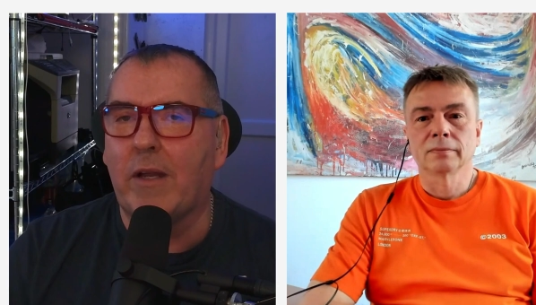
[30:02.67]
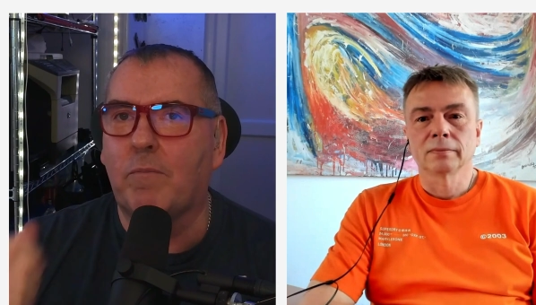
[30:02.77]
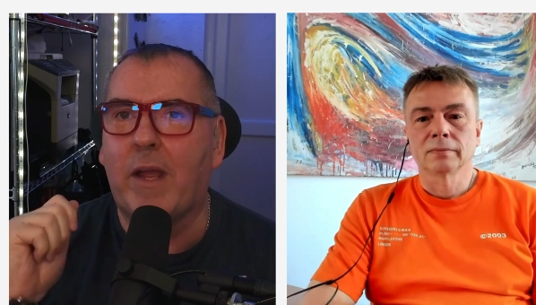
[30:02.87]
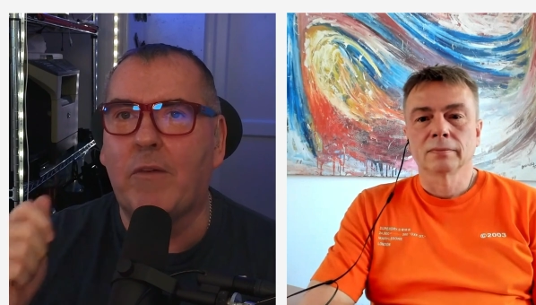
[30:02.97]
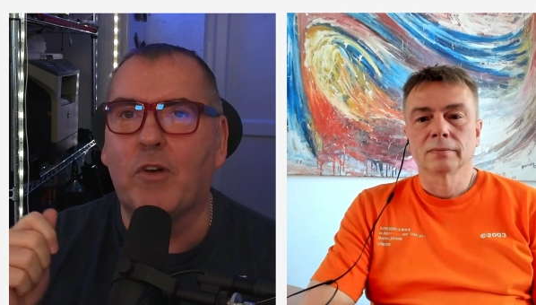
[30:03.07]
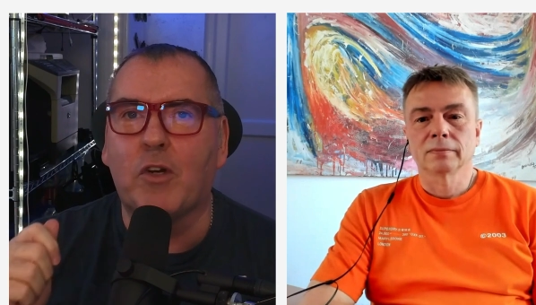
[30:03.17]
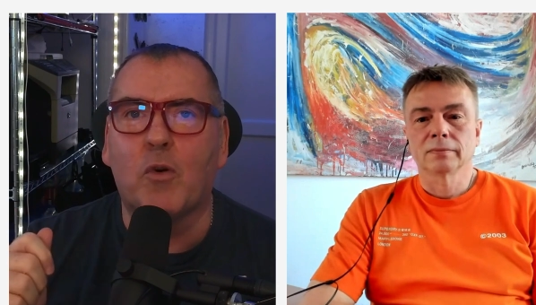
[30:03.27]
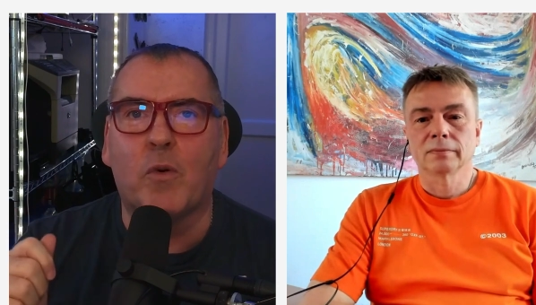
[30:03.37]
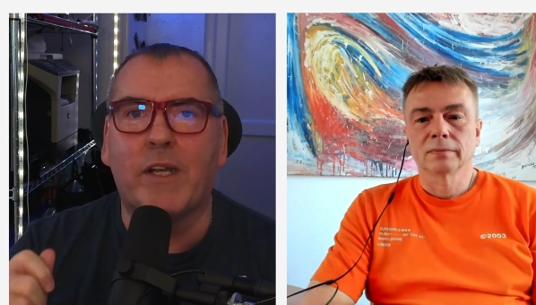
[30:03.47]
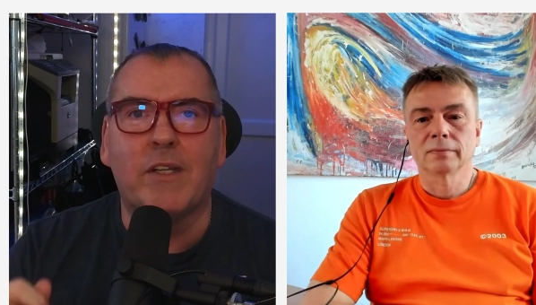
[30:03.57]
Speaker 1: around, make
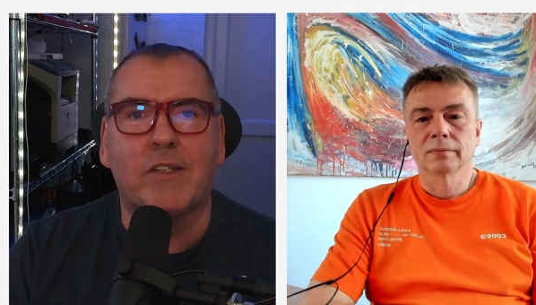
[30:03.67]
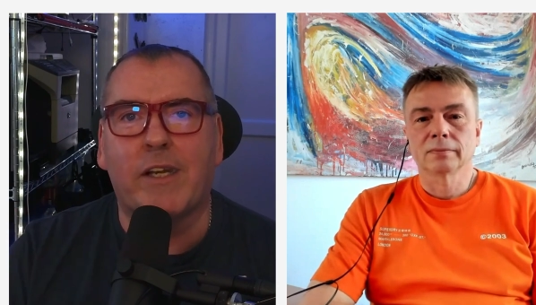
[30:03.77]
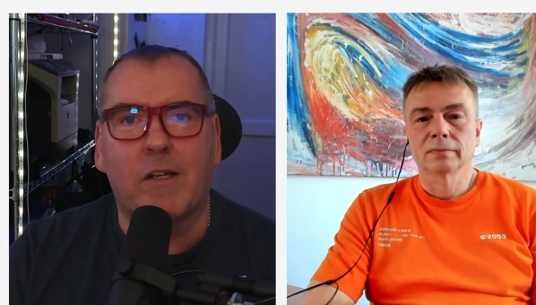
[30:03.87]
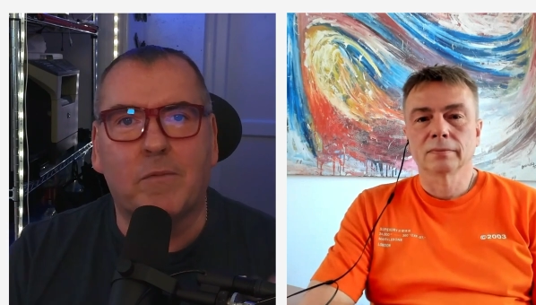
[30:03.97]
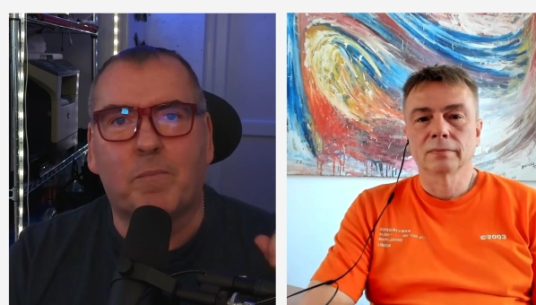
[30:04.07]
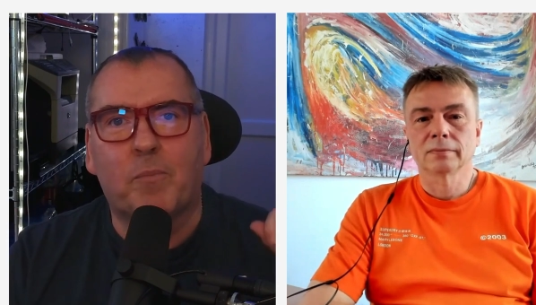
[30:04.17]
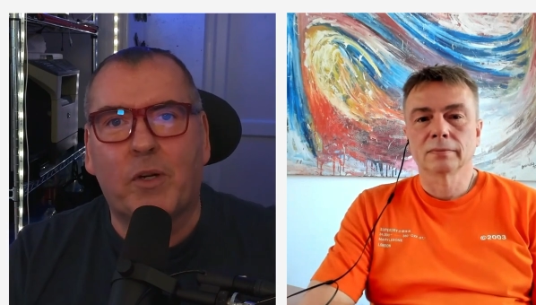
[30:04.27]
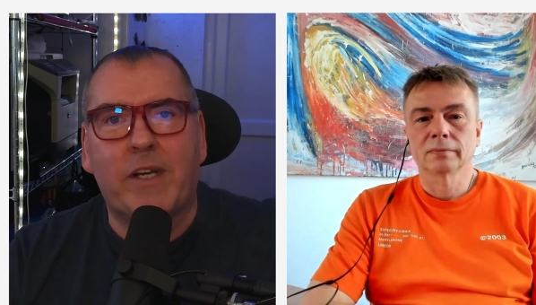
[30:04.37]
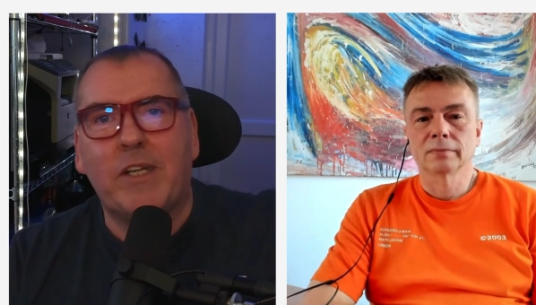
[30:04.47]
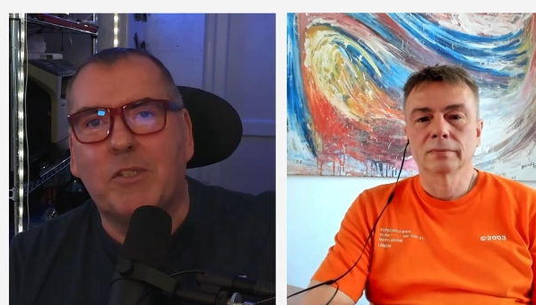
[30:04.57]
recordings, and it'll
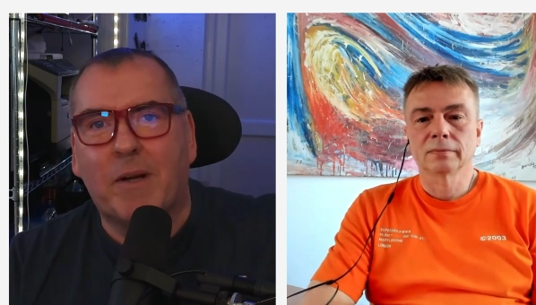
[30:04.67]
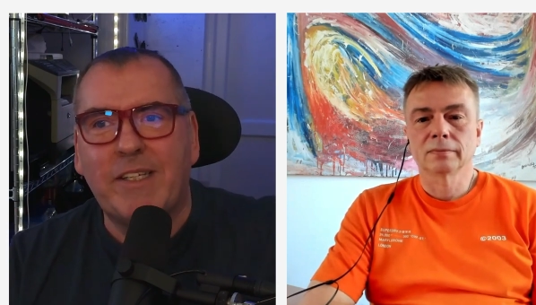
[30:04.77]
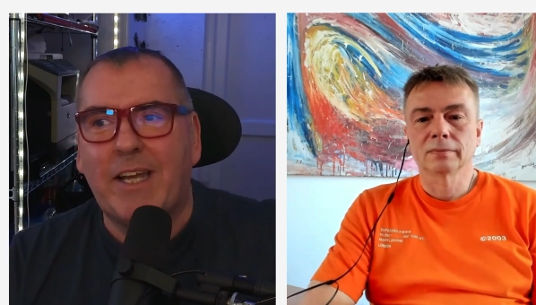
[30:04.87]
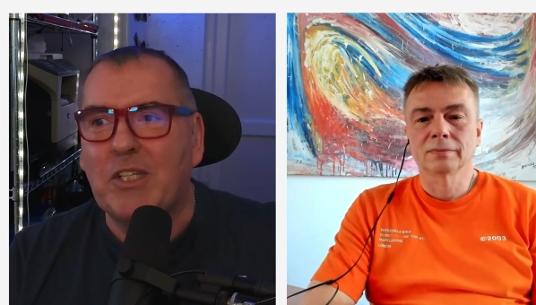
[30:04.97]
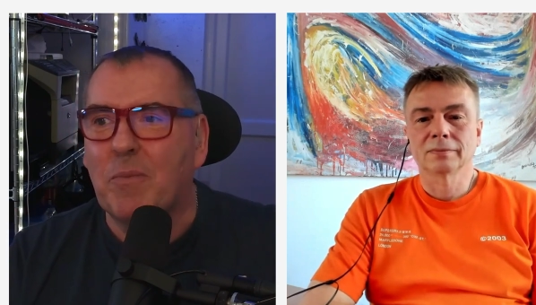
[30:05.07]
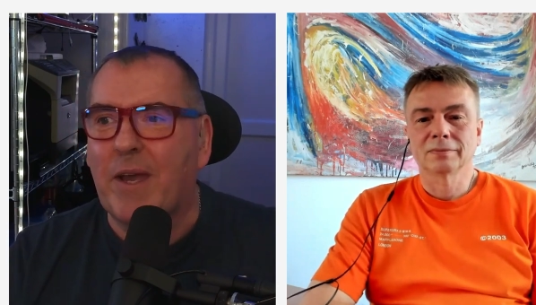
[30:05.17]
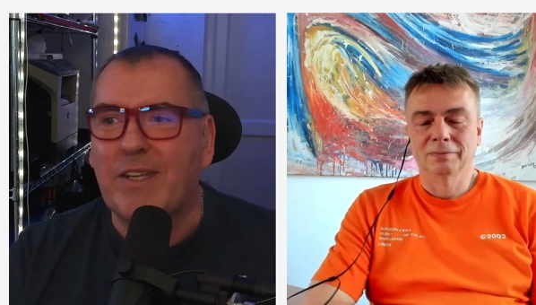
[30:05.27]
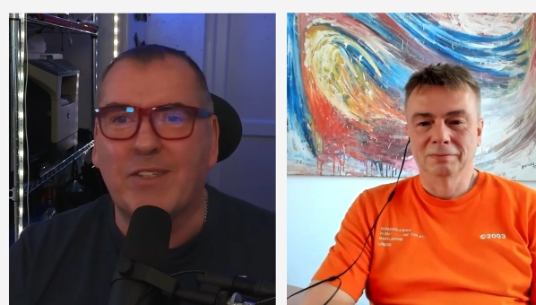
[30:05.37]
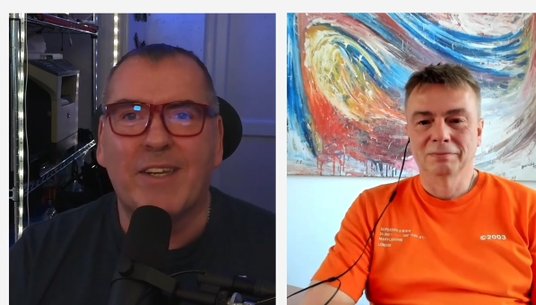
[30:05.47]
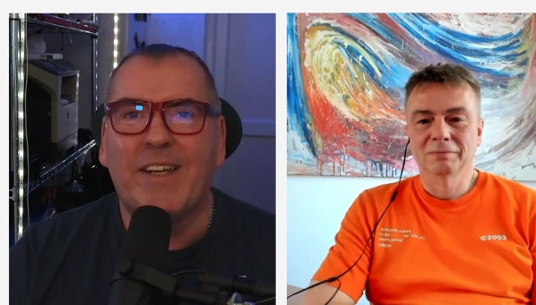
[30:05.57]
put it into my
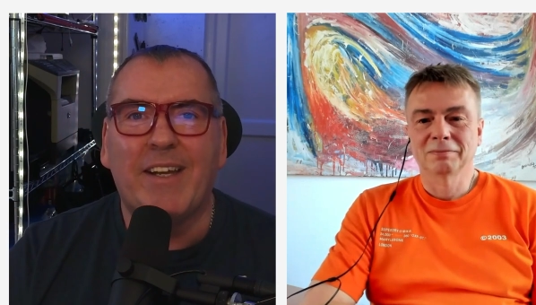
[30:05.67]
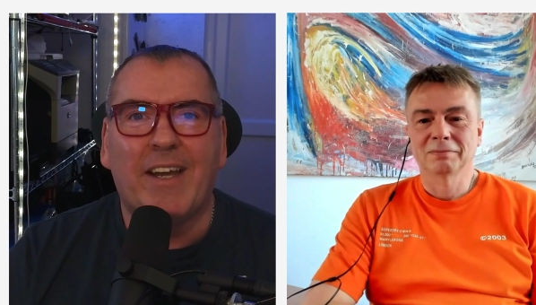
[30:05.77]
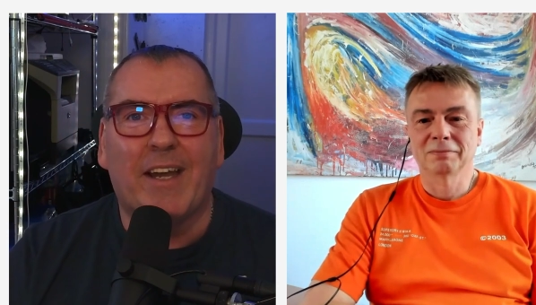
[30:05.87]
database